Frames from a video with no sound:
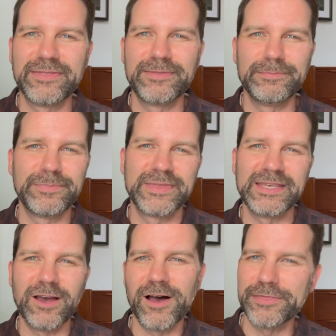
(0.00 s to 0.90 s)

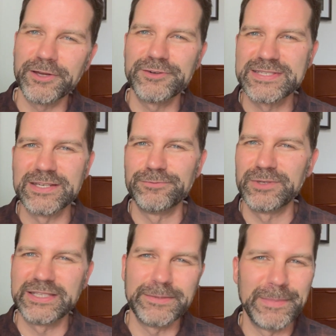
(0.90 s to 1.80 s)
the author isn't
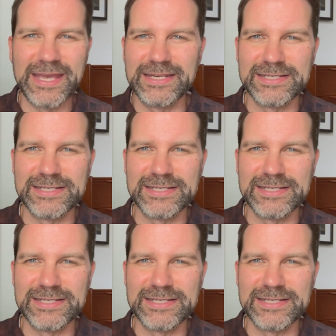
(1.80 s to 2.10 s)
really made